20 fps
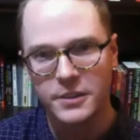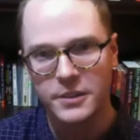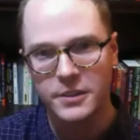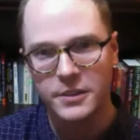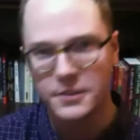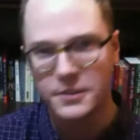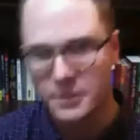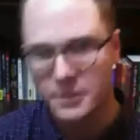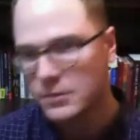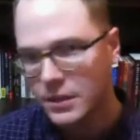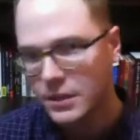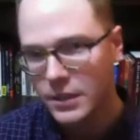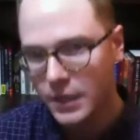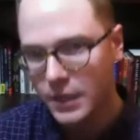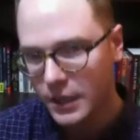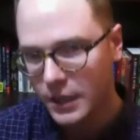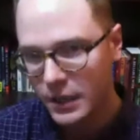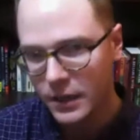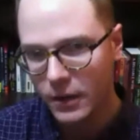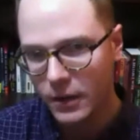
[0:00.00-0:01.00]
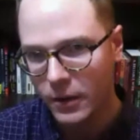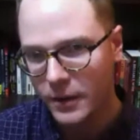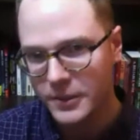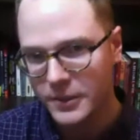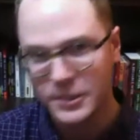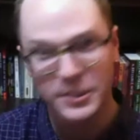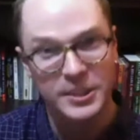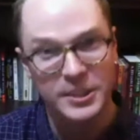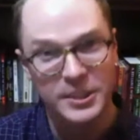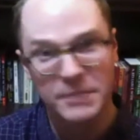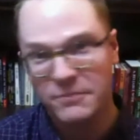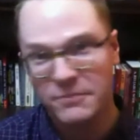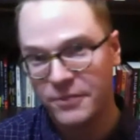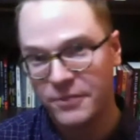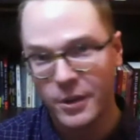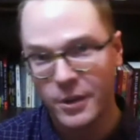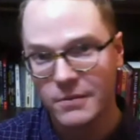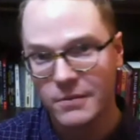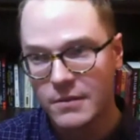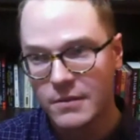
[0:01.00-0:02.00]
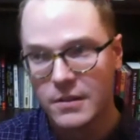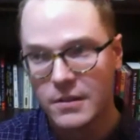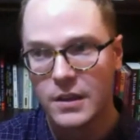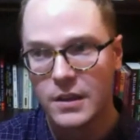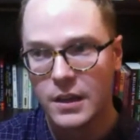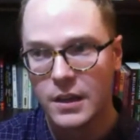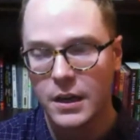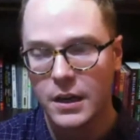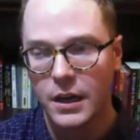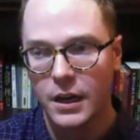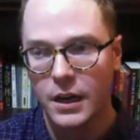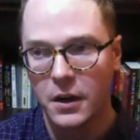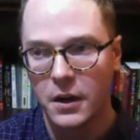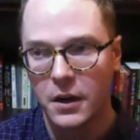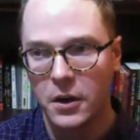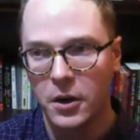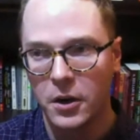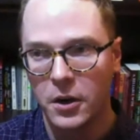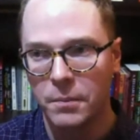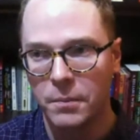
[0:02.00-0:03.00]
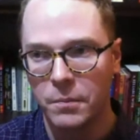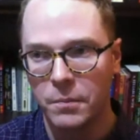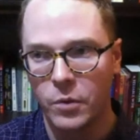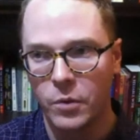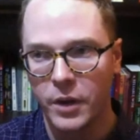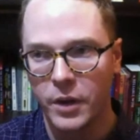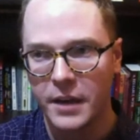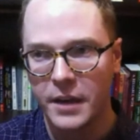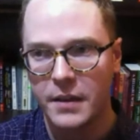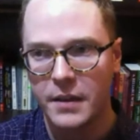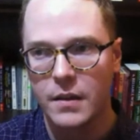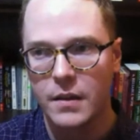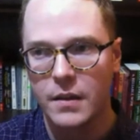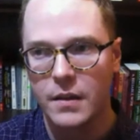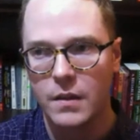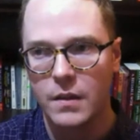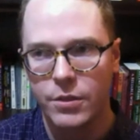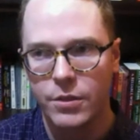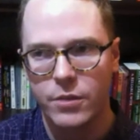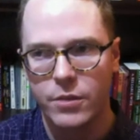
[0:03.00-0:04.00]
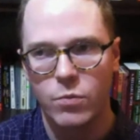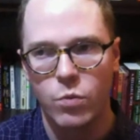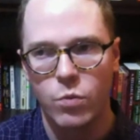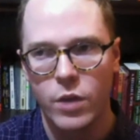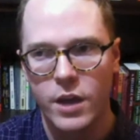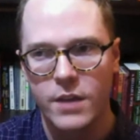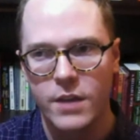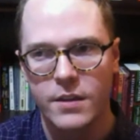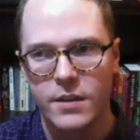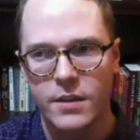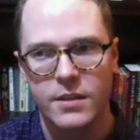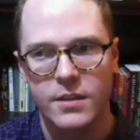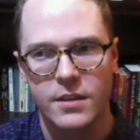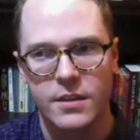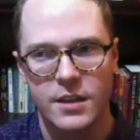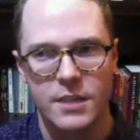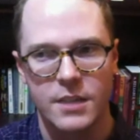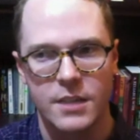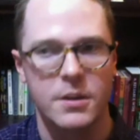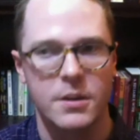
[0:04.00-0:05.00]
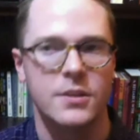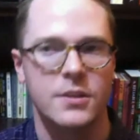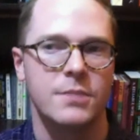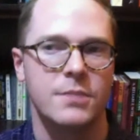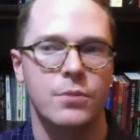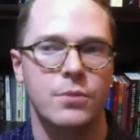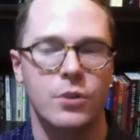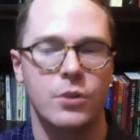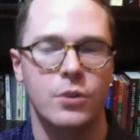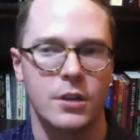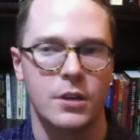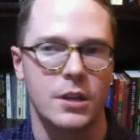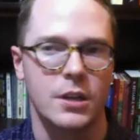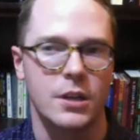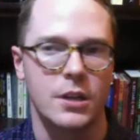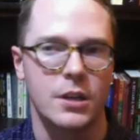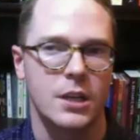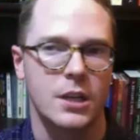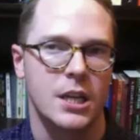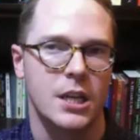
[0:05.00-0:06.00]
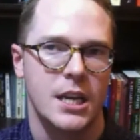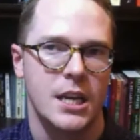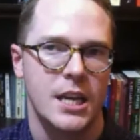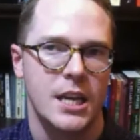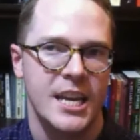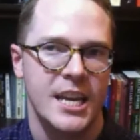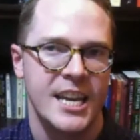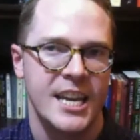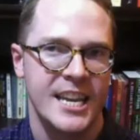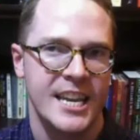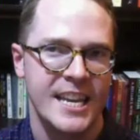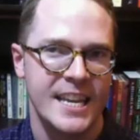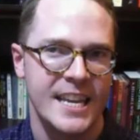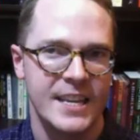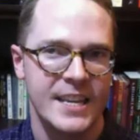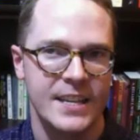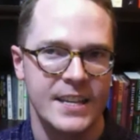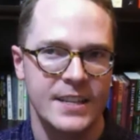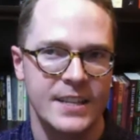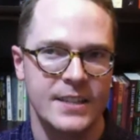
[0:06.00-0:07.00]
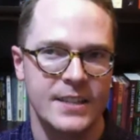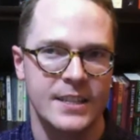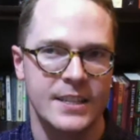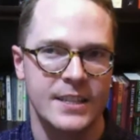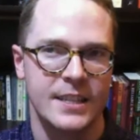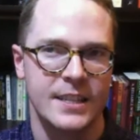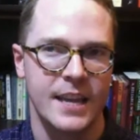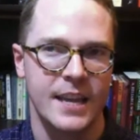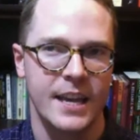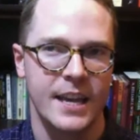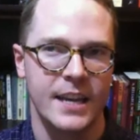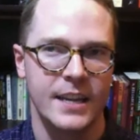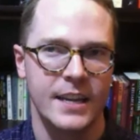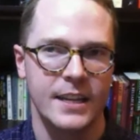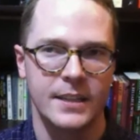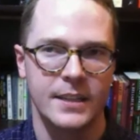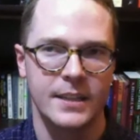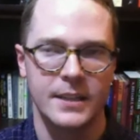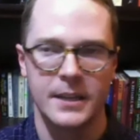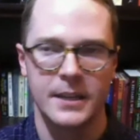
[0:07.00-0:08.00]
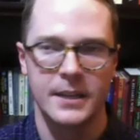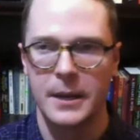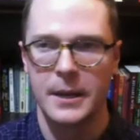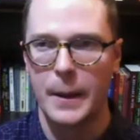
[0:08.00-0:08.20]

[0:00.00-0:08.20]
to. Oh, it just seemed fun. Um, when I, the way that I think about this book is that it, uh,